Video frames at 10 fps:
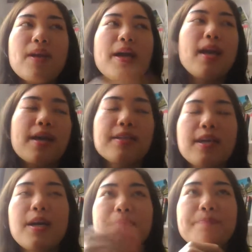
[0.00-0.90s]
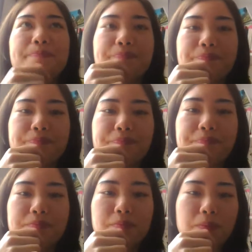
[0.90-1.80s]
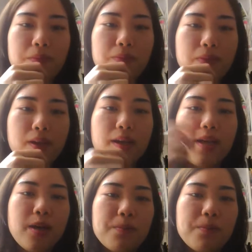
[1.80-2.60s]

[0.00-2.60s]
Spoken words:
and you